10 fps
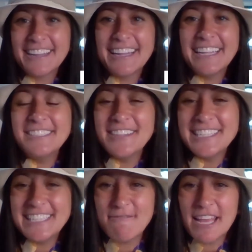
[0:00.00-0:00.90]
Let's do the
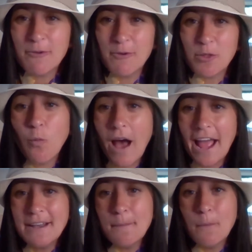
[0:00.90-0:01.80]
same thing with
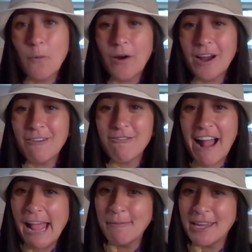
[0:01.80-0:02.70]
one more
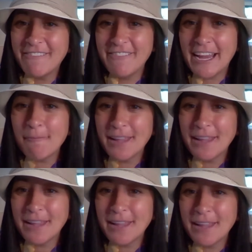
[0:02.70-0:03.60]
rhyming
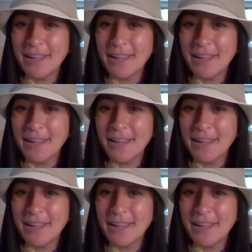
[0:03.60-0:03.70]
family.